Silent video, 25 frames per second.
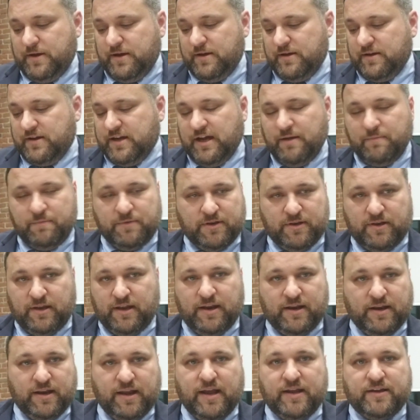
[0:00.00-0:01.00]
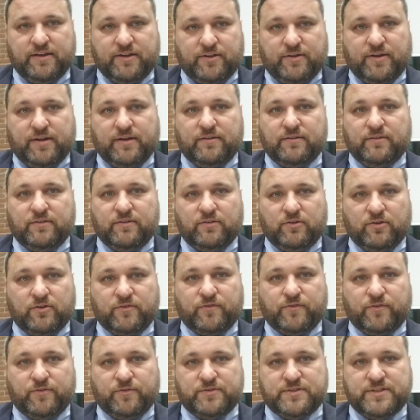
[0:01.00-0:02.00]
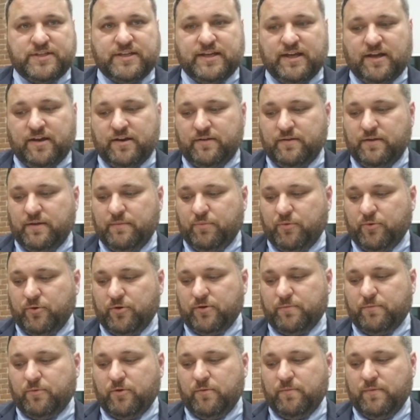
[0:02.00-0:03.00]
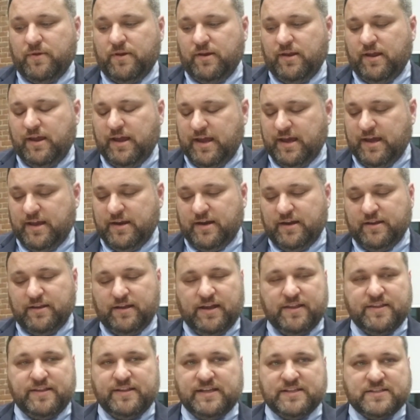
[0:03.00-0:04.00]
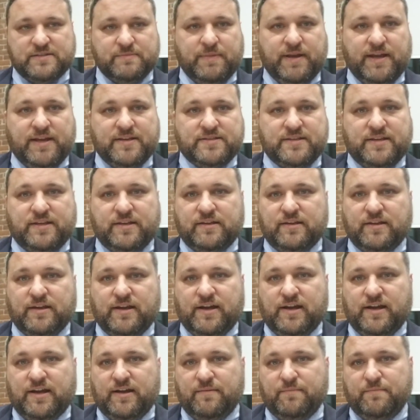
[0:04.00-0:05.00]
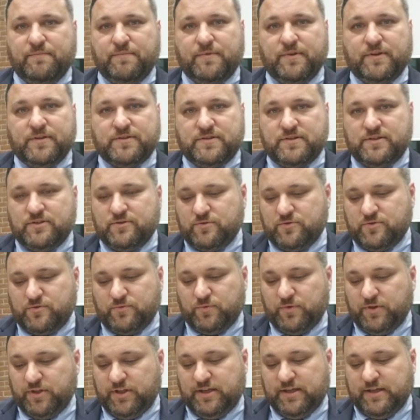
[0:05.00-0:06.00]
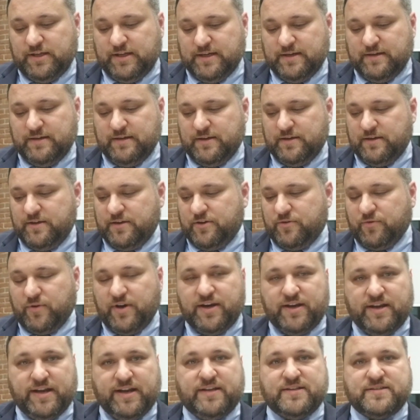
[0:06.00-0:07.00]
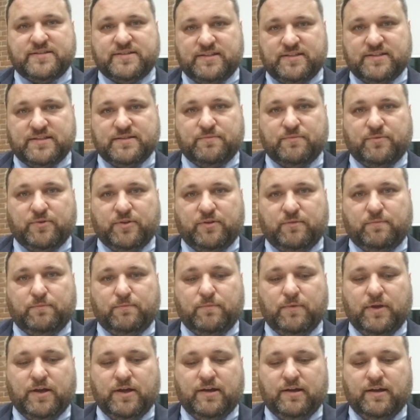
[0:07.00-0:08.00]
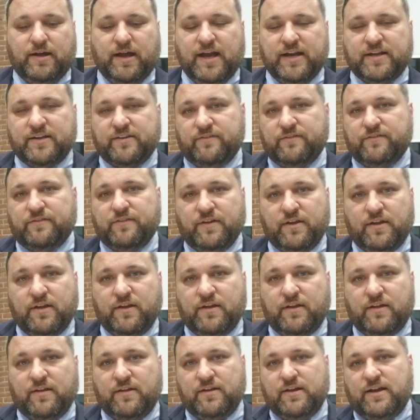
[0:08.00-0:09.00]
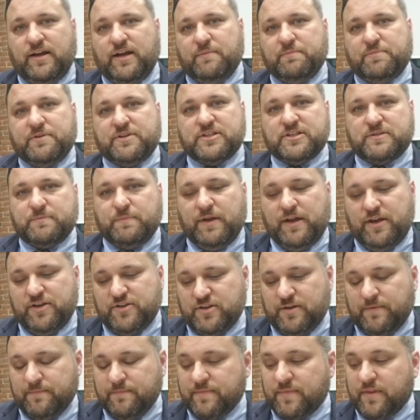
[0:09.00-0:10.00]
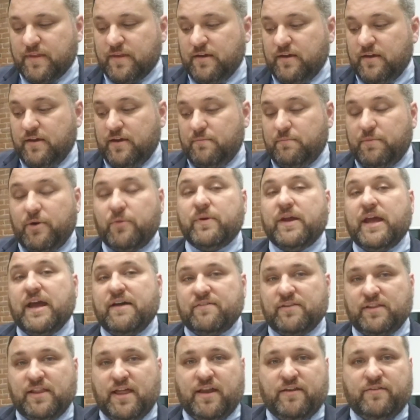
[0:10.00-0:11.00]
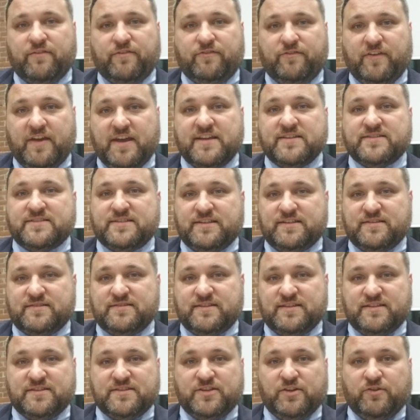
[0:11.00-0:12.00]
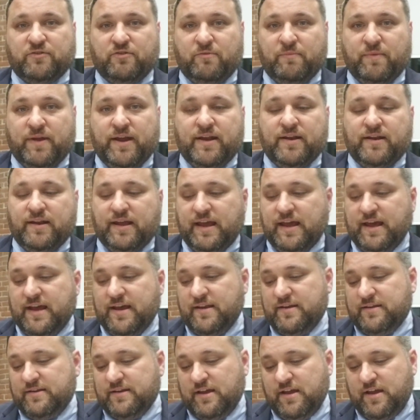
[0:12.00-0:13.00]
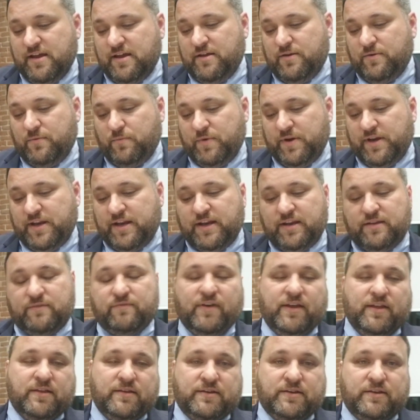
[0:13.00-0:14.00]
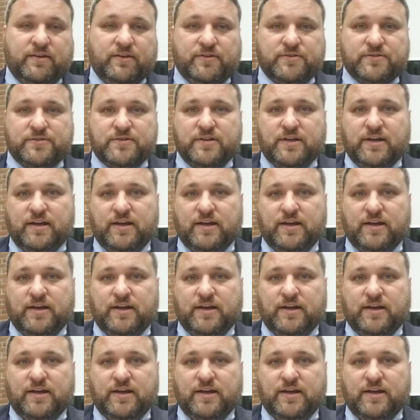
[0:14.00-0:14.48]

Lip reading: come and seek out a board appointment, and I think that's amazing. This was really a great night to see some really active participation, but we have a lot of vacancies that still remain, and we need volunteers.